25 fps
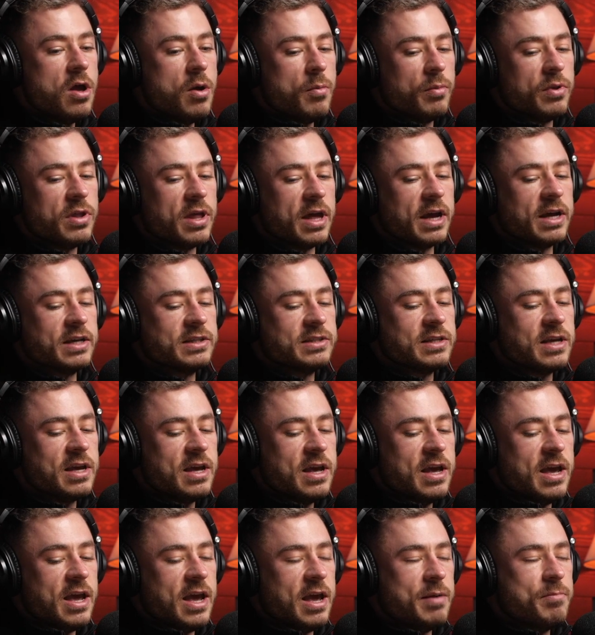But the thing is,
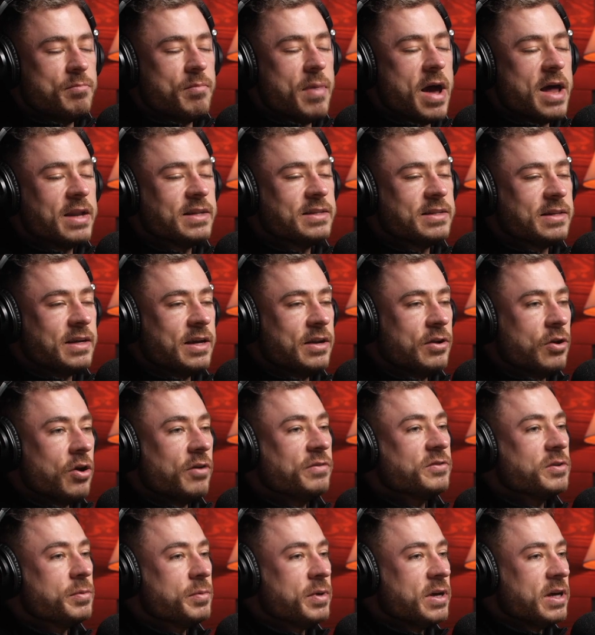it meant
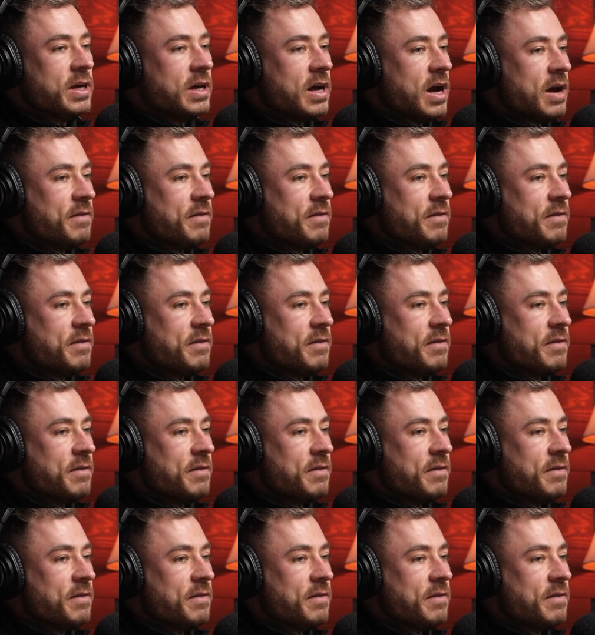enough to me.